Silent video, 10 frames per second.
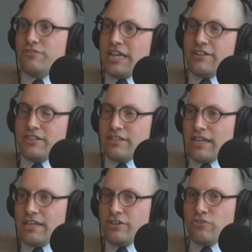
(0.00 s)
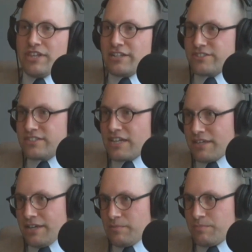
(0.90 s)
And they could say
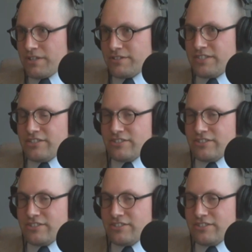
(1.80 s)
that because